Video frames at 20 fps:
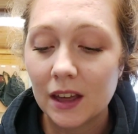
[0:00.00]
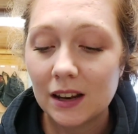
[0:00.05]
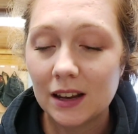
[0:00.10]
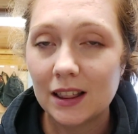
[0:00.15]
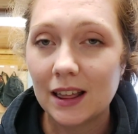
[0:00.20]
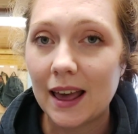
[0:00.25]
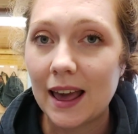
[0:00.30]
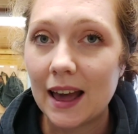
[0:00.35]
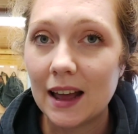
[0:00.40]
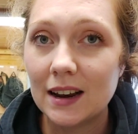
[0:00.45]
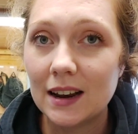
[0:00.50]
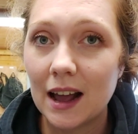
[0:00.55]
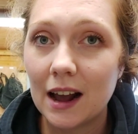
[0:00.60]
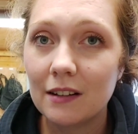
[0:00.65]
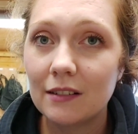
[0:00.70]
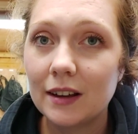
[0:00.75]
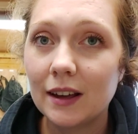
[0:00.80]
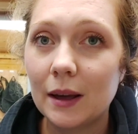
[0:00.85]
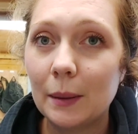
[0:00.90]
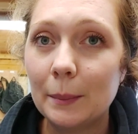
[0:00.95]
Now, the hen
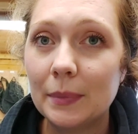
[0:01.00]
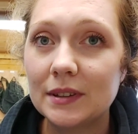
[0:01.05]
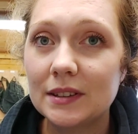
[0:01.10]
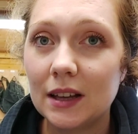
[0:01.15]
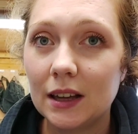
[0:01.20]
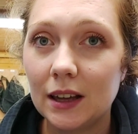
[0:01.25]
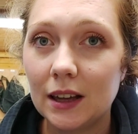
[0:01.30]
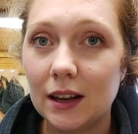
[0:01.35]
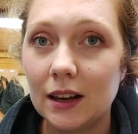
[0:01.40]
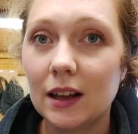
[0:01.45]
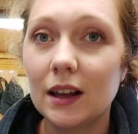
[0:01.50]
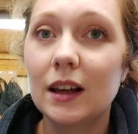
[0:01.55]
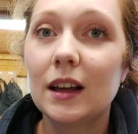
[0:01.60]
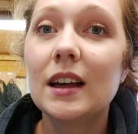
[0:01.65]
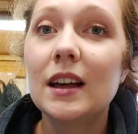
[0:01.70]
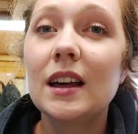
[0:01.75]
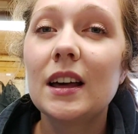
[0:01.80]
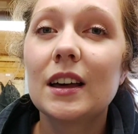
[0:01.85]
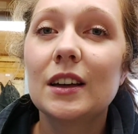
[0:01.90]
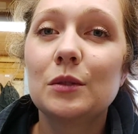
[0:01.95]
harrier in particular
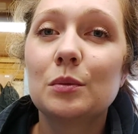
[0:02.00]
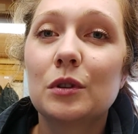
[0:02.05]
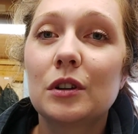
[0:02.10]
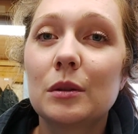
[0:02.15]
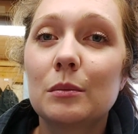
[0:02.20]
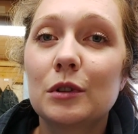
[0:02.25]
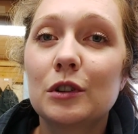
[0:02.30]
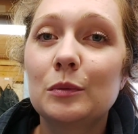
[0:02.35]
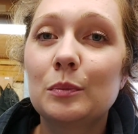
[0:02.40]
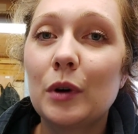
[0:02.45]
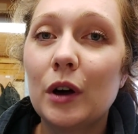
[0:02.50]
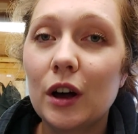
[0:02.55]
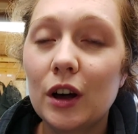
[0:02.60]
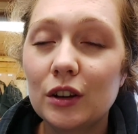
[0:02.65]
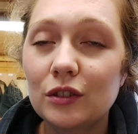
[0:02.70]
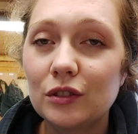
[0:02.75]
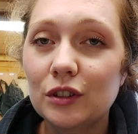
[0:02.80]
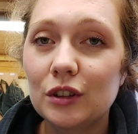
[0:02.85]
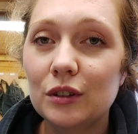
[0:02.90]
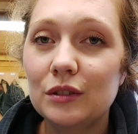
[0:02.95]
is one of the most
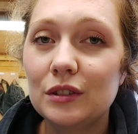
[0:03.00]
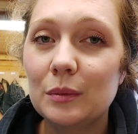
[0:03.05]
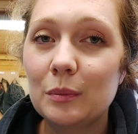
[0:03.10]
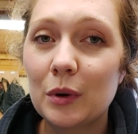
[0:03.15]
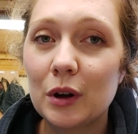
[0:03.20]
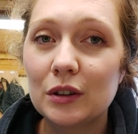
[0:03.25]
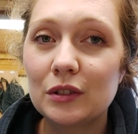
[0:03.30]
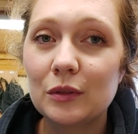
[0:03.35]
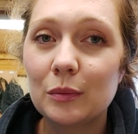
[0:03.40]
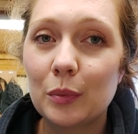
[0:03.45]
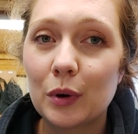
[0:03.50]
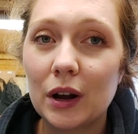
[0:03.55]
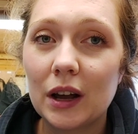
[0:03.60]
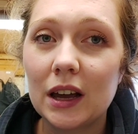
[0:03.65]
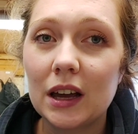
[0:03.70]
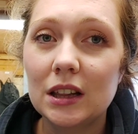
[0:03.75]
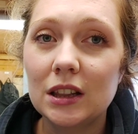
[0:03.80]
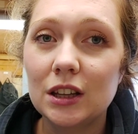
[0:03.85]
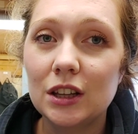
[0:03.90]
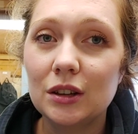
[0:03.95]
persecuted birds of
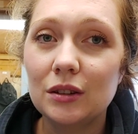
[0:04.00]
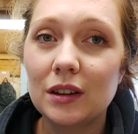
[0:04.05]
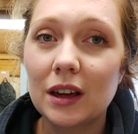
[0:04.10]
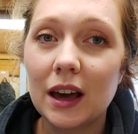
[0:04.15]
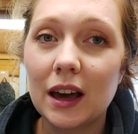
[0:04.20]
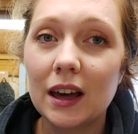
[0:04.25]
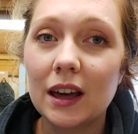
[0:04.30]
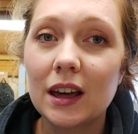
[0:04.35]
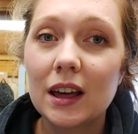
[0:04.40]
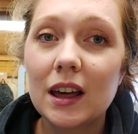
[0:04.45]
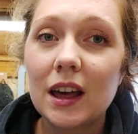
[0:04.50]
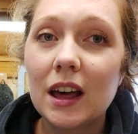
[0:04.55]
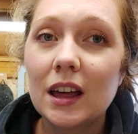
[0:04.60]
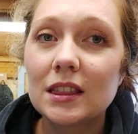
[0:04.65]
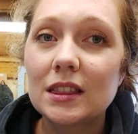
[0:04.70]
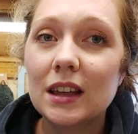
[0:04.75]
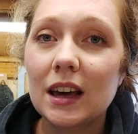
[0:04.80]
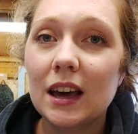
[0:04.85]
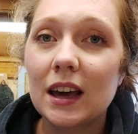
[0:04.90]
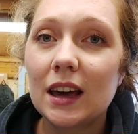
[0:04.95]
prey in the UK.
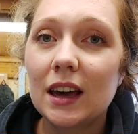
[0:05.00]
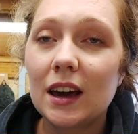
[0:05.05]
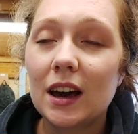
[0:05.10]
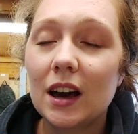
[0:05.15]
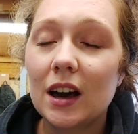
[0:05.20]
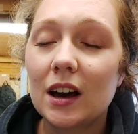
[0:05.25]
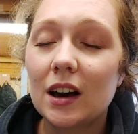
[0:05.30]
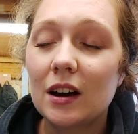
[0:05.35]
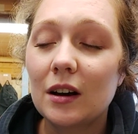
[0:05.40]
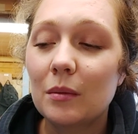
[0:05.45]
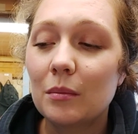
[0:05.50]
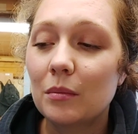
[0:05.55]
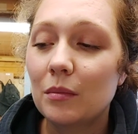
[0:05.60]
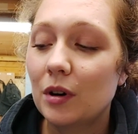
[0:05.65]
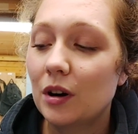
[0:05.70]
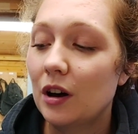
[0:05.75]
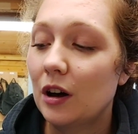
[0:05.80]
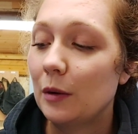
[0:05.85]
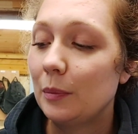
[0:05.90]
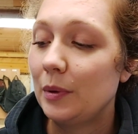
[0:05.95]
They
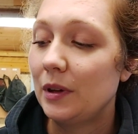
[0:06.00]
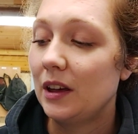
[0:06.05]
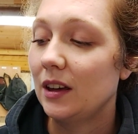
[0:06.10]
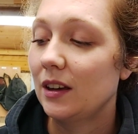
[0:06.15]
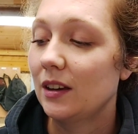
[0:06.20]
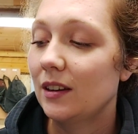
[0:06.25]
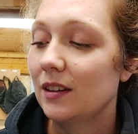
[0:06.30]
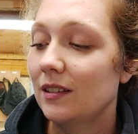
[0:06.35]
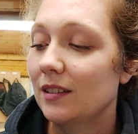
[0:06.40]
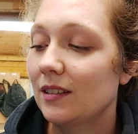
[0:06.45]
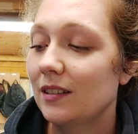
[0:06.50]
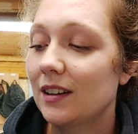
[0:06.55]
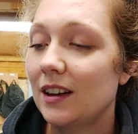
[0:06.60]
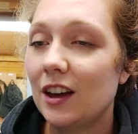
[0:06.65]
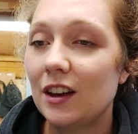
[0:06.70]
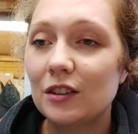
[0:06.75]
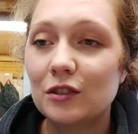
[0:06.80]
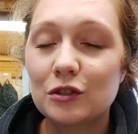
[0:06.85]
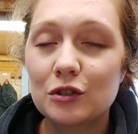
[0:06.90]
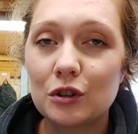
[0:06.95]
are being
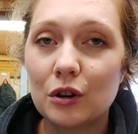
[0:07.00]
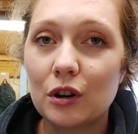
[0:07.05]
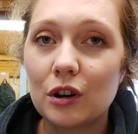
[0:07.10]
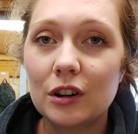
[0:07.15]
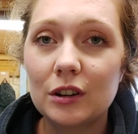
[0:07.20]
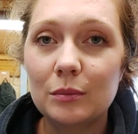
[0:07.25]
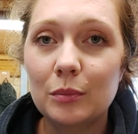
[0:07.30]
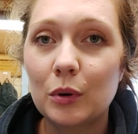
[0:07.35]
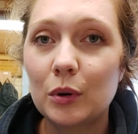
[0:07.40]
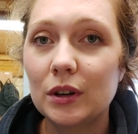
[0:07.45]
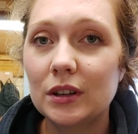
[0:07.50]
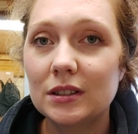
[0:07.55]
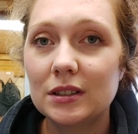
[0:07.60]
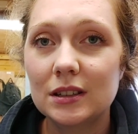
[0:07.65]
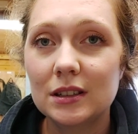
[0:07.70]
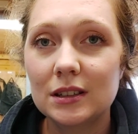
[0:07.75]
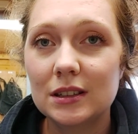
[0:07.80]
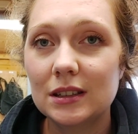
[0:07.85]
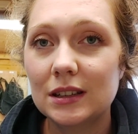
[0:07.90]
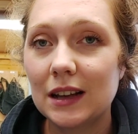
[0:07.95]
shot and
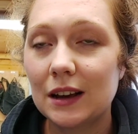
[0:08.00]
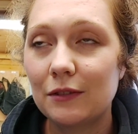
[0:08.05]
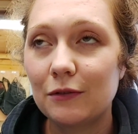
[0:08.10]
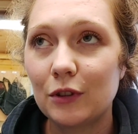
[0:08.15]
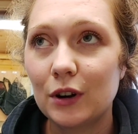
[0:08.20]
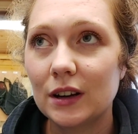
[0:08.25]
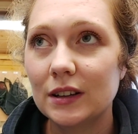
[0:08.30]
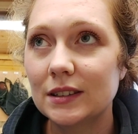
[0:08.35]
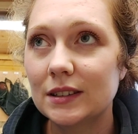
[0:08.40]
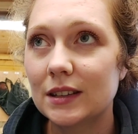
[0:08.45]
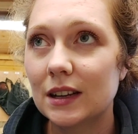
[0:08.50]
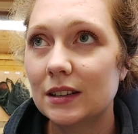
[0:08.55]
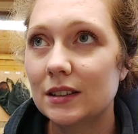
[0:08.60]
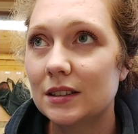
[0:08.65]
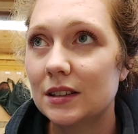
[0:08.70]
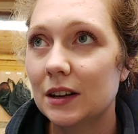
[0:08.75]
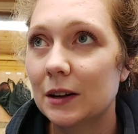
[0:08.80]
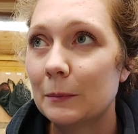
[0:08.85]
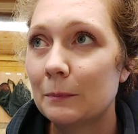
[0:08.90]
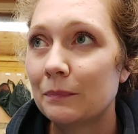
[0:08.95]
poisoned left, right and
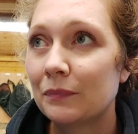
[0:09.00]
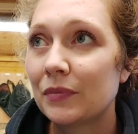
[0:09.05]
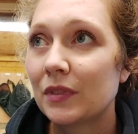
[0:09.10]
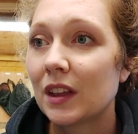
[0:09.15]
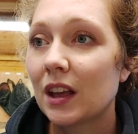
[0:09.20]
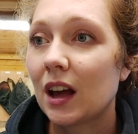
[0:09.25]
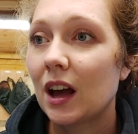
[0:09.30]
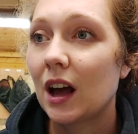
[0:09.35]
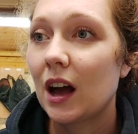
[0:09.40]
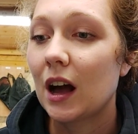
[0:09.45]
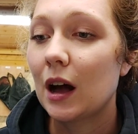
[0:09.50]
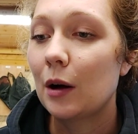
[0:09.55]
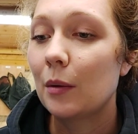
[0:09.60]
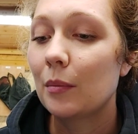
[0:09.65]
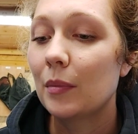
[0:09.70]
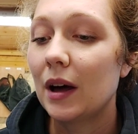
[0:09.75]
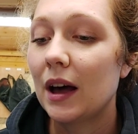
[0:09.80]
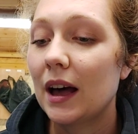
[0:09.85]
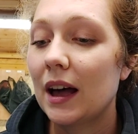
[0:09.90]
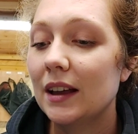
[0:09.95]
centre,
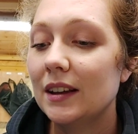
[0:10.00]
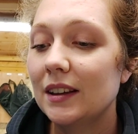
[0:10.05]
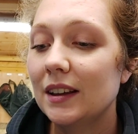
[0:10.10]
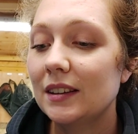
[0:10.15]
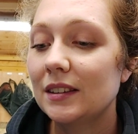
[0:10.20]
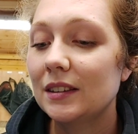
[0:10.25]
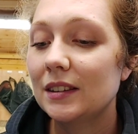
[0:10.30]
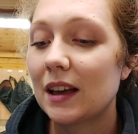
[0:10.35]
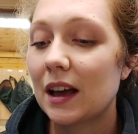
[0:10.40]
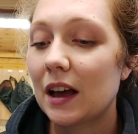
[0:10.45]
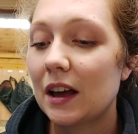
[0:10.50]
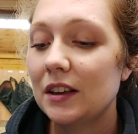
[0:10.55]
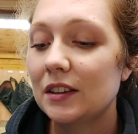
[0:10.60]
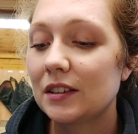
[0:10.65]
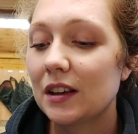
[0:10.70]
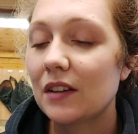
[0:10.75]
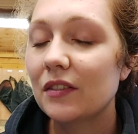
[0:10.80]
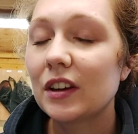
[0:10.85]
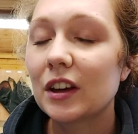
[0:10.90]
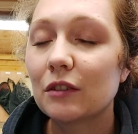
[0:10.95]
and
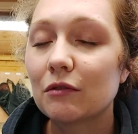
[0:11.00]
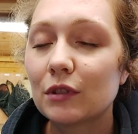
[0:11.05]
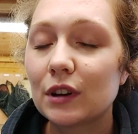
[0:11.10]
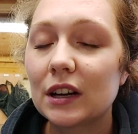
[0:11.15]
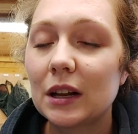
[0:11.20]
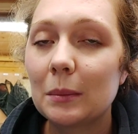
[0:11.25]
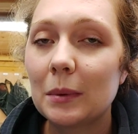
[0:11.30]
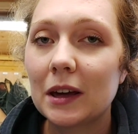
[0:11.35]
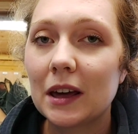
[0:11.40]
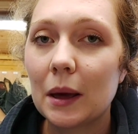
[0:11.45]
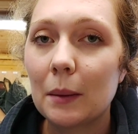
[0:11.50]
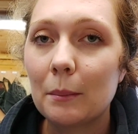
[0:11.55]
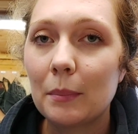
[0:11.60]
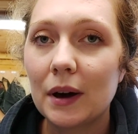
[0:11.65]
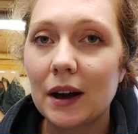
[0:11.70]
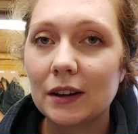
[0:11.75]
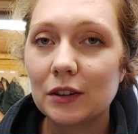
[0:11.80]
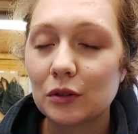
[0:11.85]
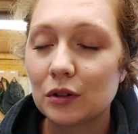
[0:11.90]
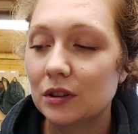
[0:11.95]
it's having a really big
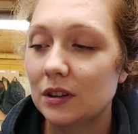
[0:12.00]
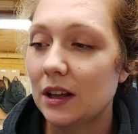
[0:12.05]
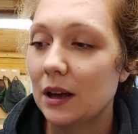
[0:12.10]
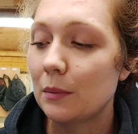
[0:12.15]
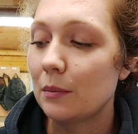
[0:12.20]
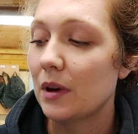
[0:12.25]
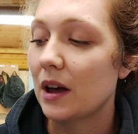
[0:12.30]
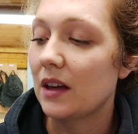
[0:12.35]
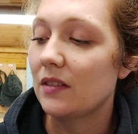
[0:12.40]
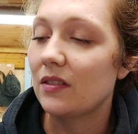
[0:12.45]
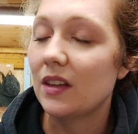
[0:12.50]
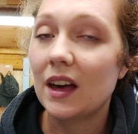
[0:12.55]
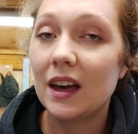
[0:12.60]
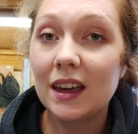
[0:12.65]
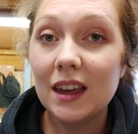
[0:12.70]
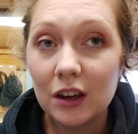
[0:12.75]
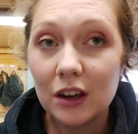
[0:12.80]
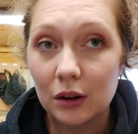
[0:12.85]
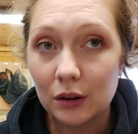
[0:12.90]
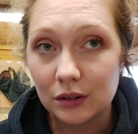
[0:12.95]
impact on them and their
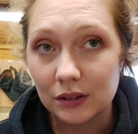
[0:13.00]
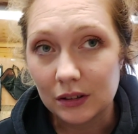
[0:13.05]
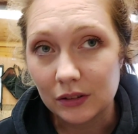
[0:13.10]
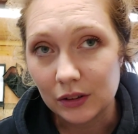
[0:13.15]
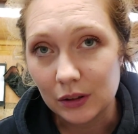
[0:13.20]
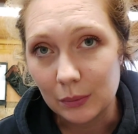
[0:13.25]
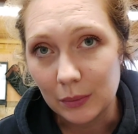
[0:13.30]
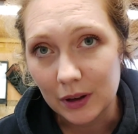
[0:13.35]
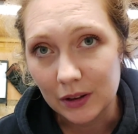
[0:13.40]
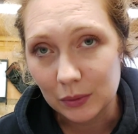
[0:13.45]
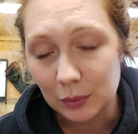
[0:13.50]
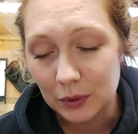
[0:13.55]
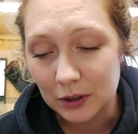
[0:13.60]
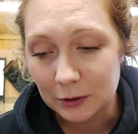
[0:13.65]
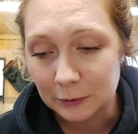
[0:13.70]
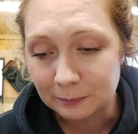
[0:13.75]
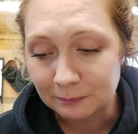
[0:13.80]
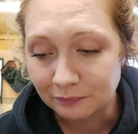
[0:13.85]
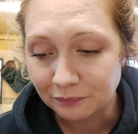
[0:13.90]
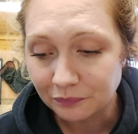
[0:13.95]
ecosystem as
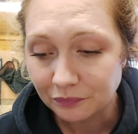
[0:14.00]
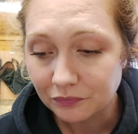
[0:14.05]
well.